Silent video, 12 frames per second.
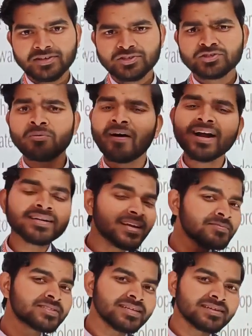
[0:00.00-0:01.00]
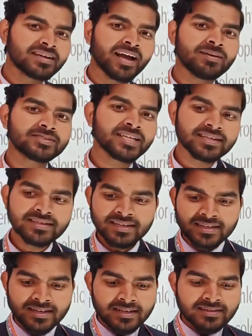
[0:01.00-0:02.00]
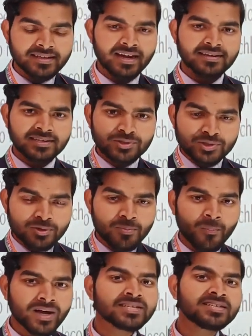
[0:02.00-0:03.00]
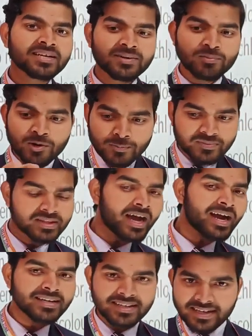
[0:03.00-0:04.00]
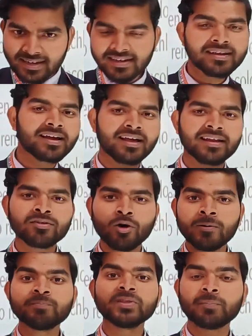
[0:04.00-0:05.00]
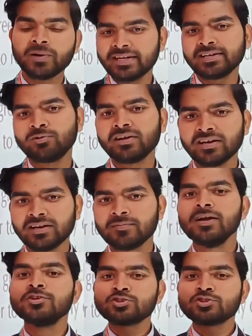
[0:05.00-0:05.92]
So what I'm saying that you must remove that green color of the particular leaf.